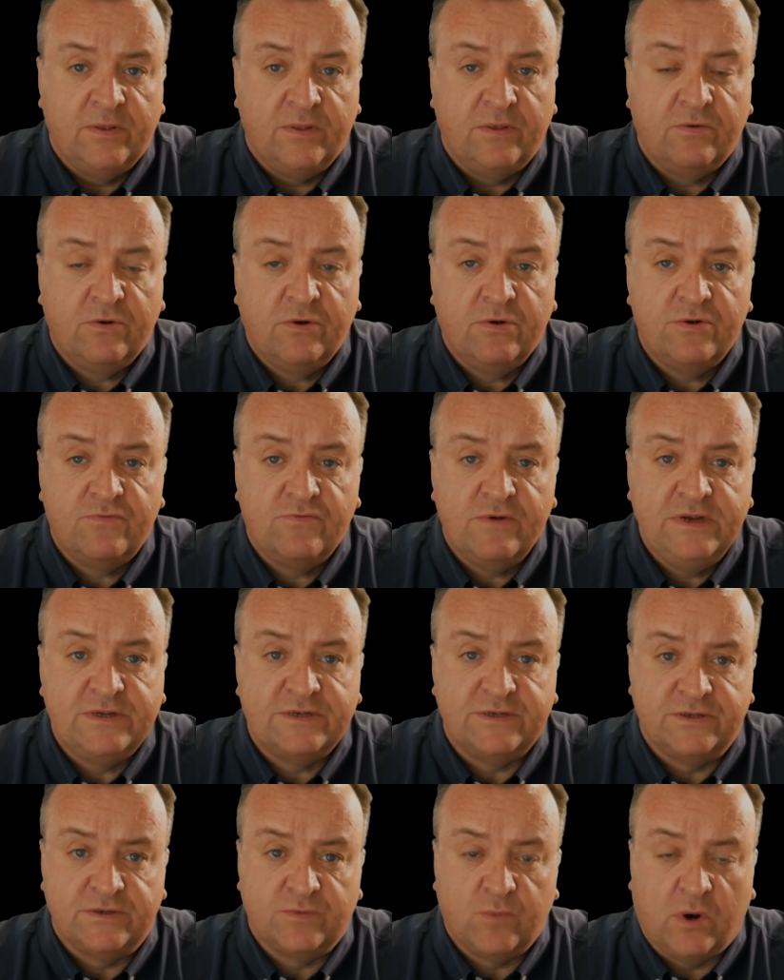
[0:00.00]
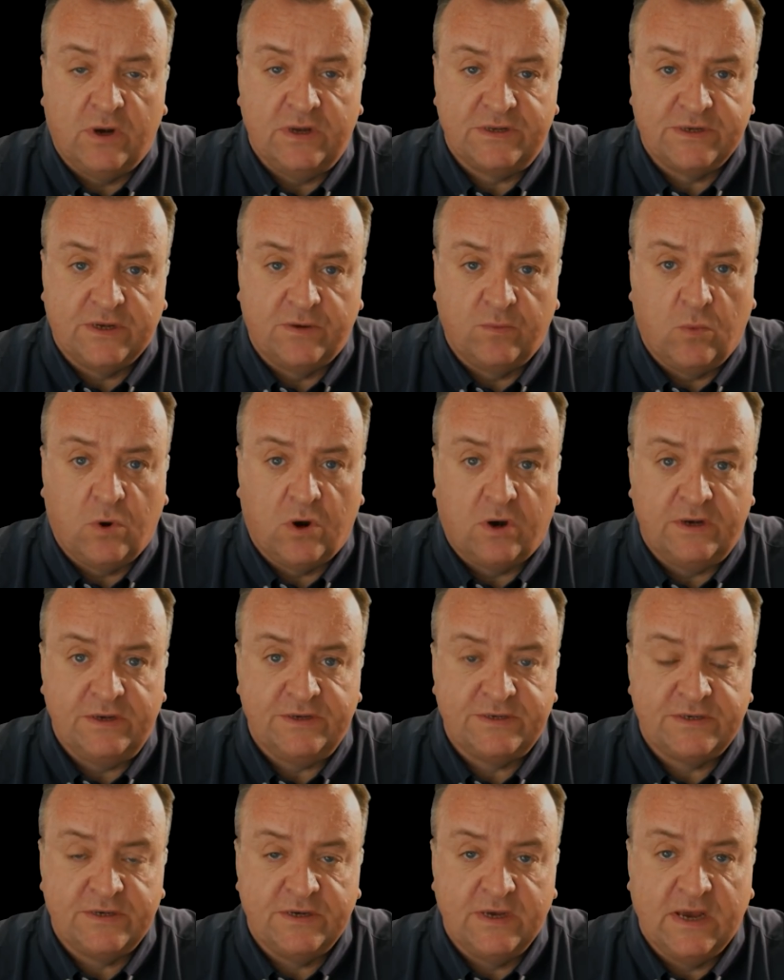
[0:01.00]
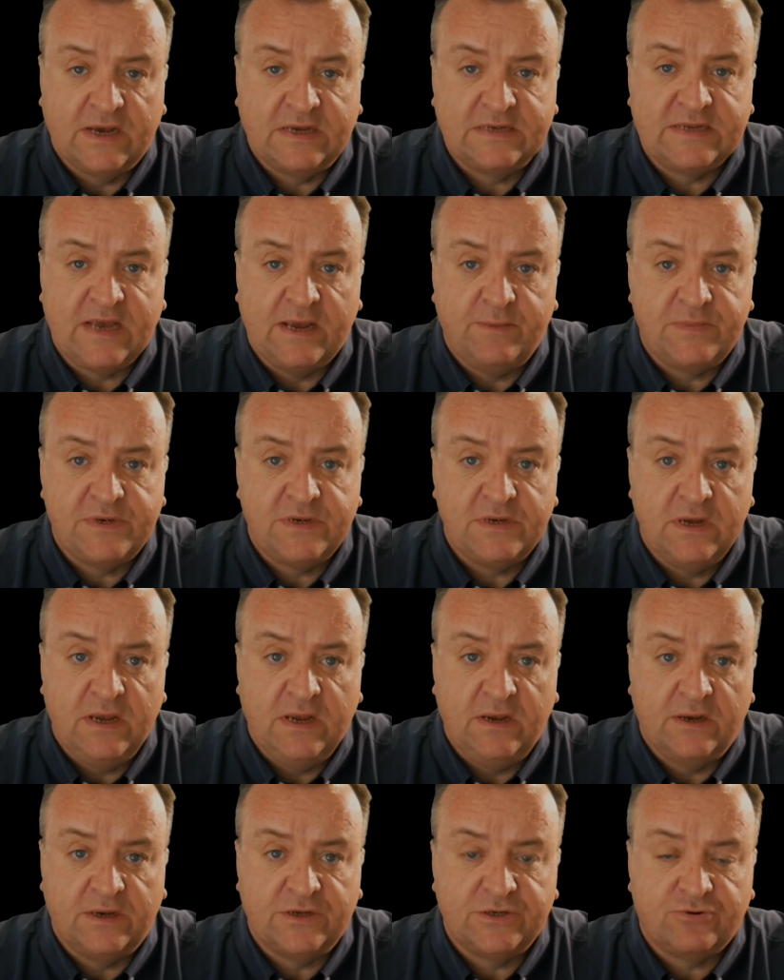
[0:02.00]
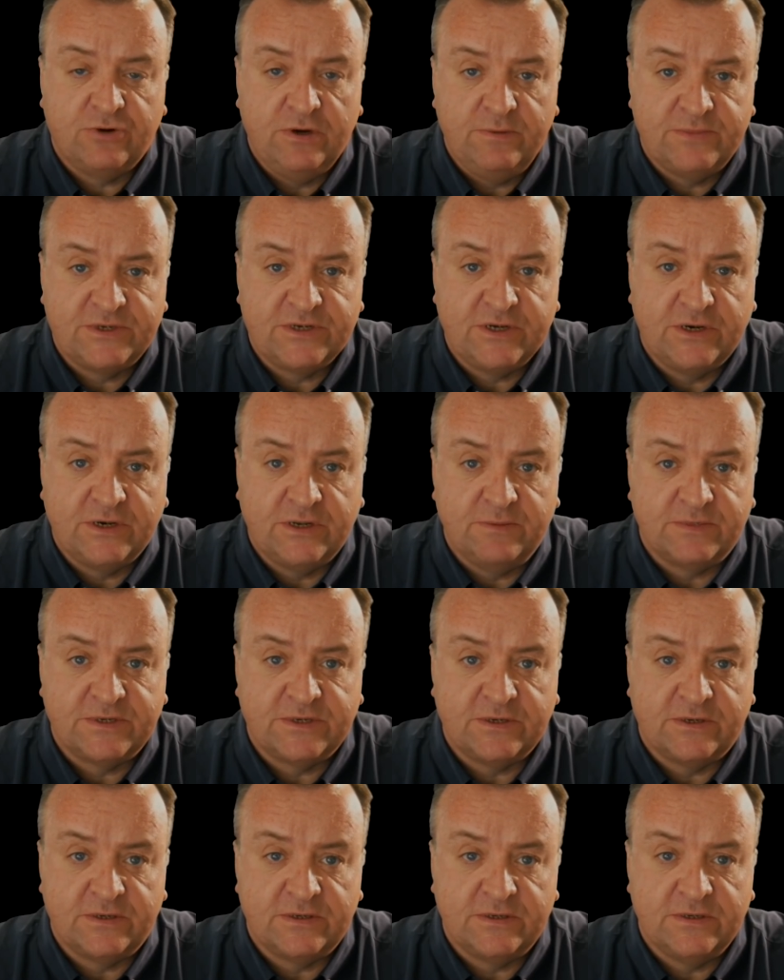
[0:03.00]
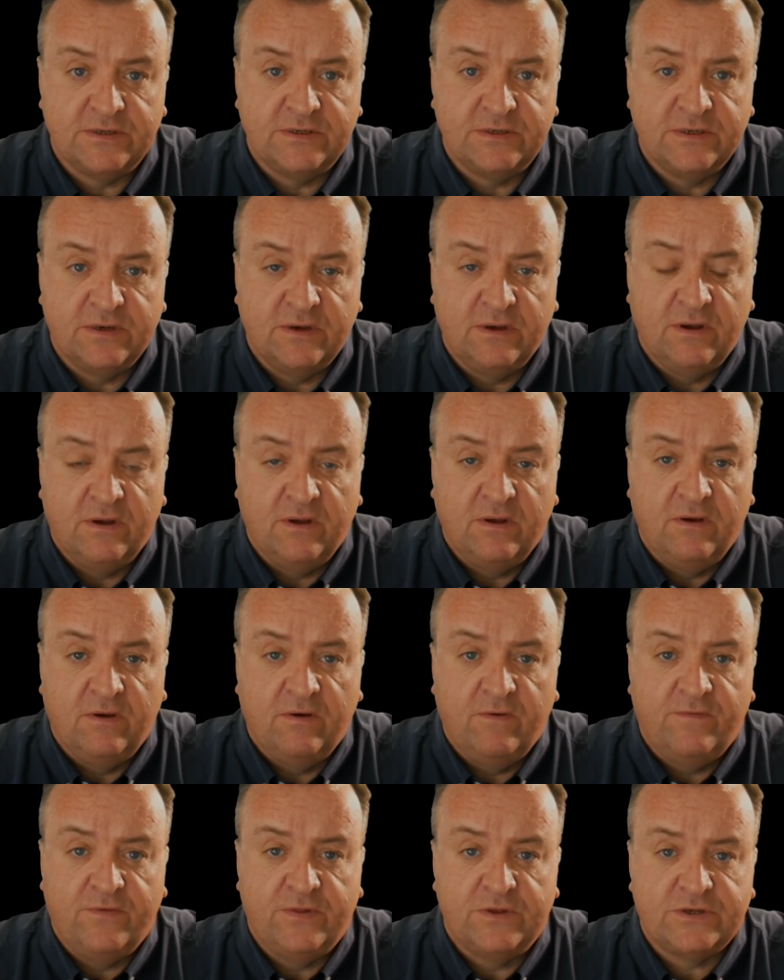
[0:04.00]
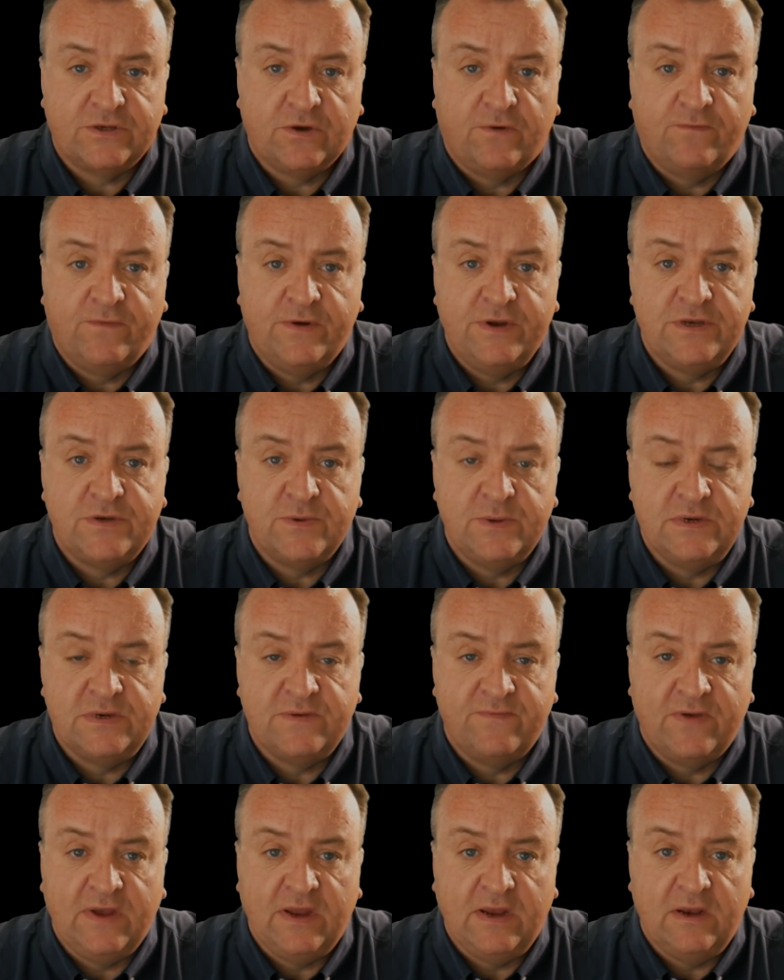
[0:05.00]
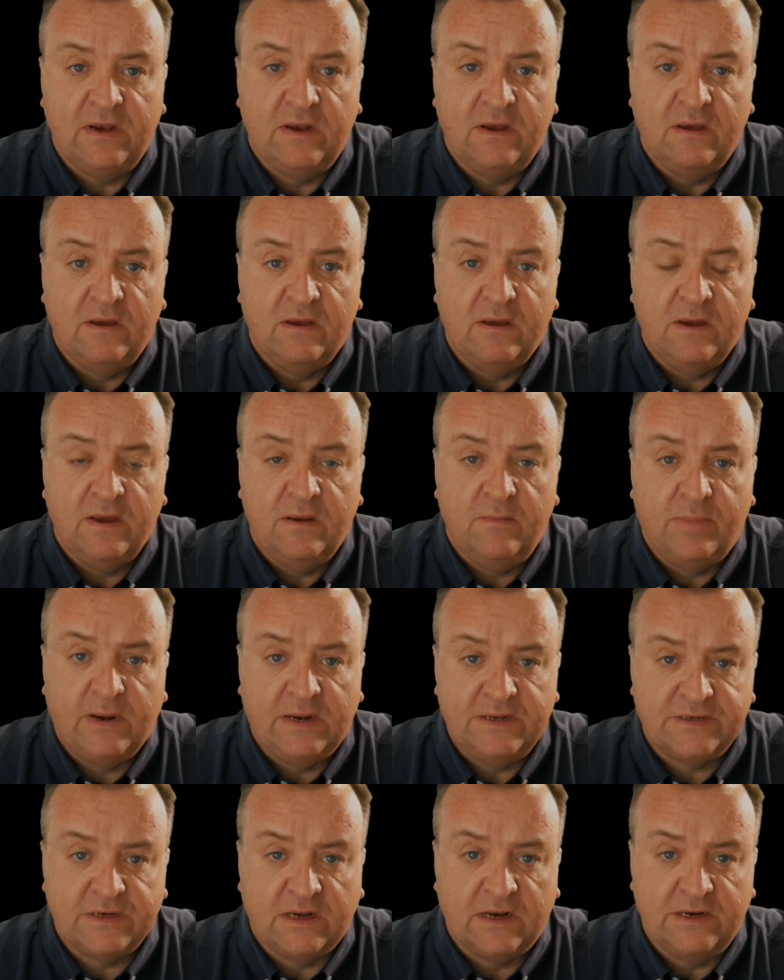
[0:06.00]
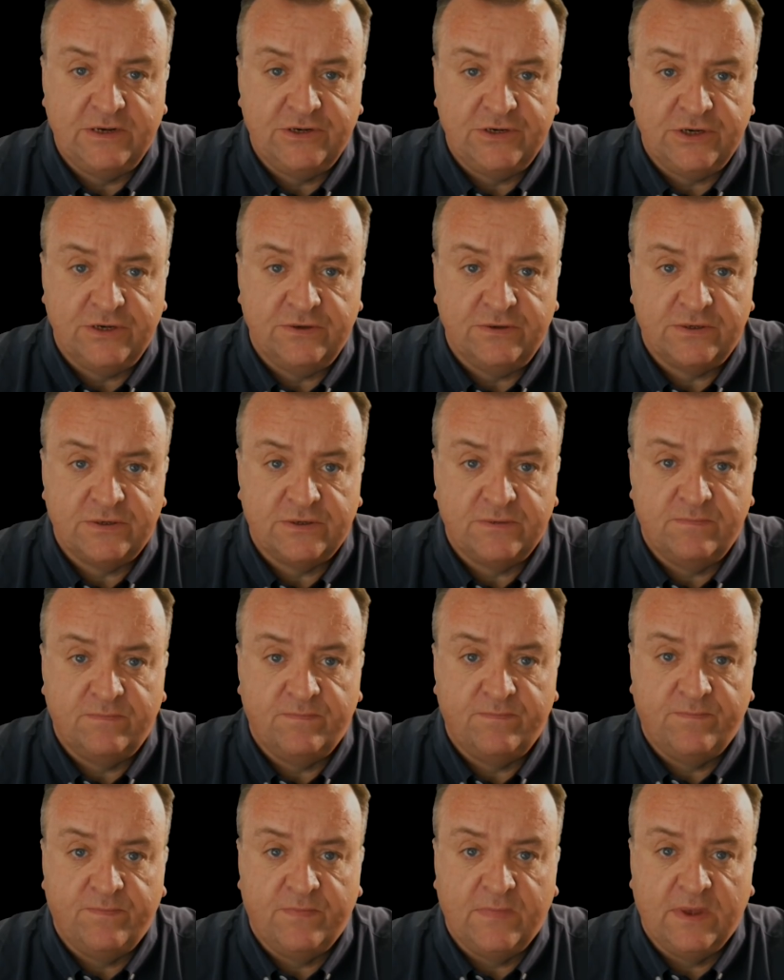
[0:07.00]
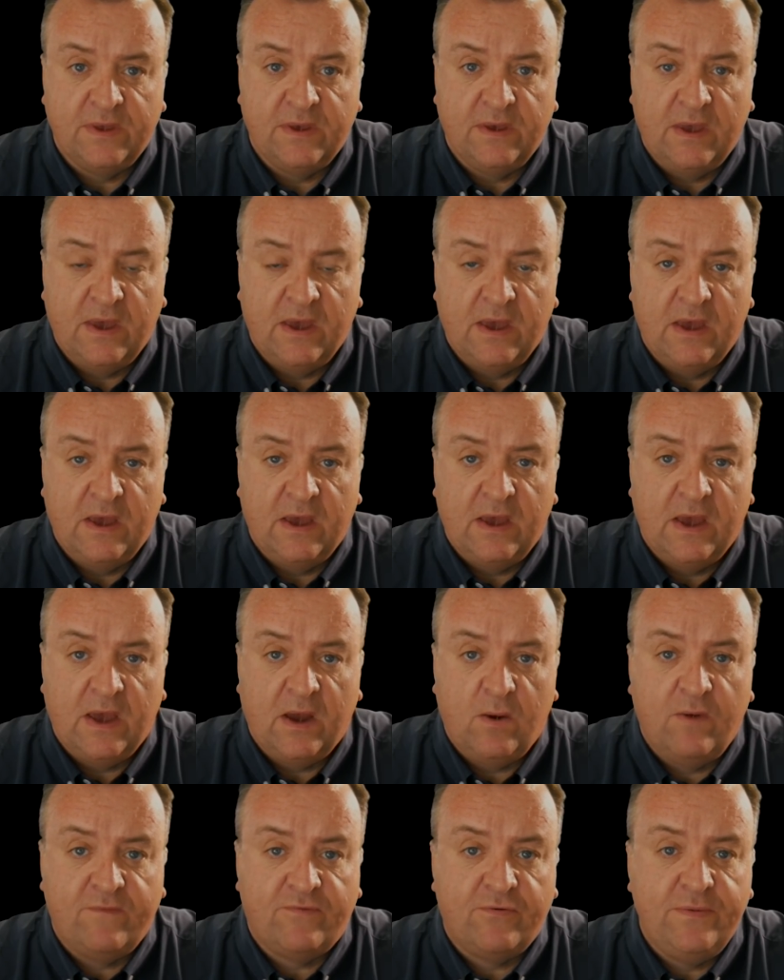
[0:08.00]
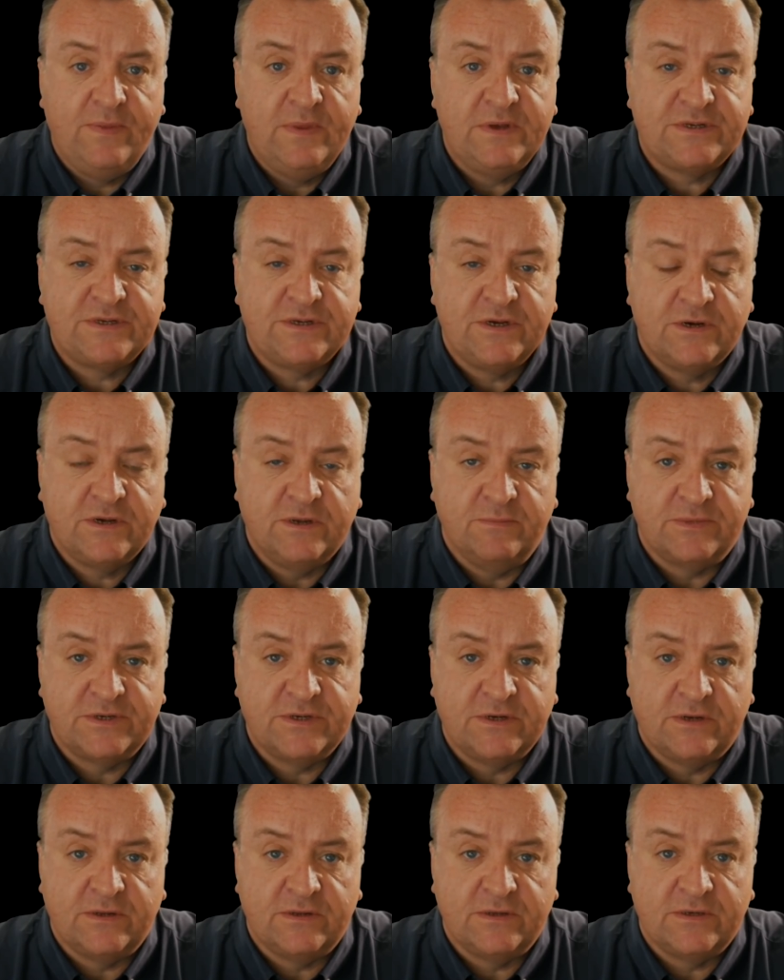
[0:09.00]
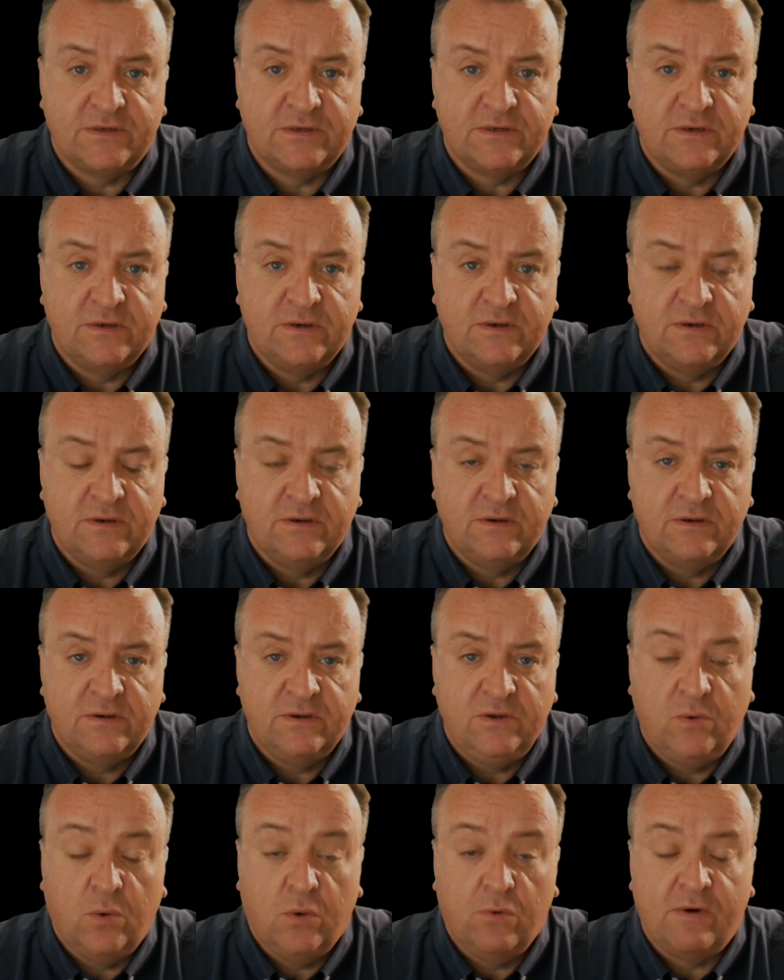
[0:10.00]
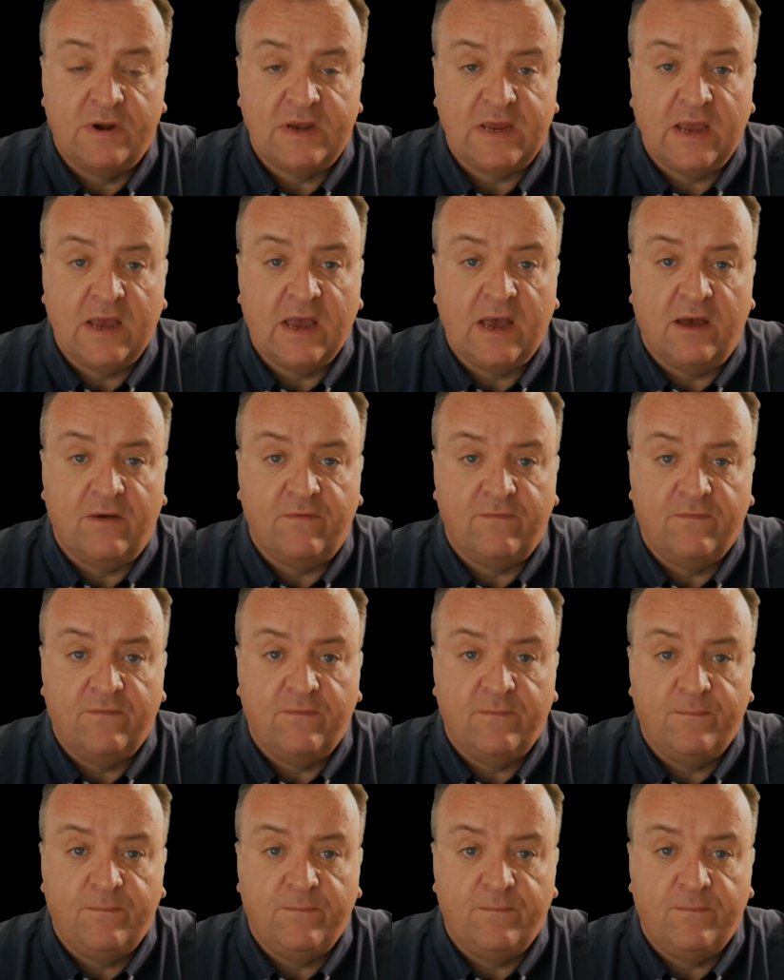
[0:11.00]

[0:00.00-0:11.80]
There are good reasons why it's unwise, except in extreme circumstances, for the sovereign to intervene in political issues. However, in this circumstance, you already have.